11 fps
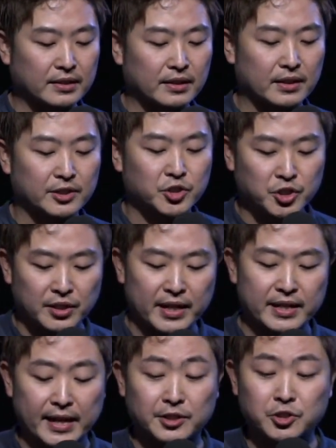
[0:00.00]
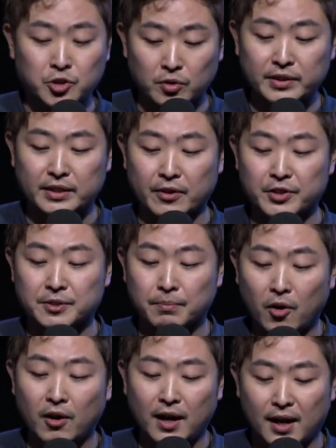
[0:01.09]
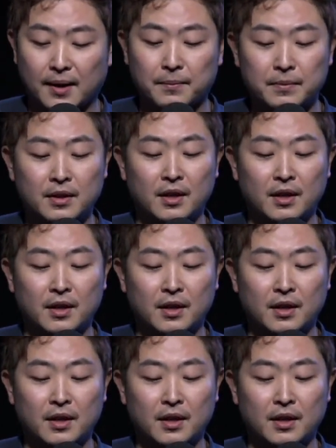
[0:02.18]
it has shown that there is more harm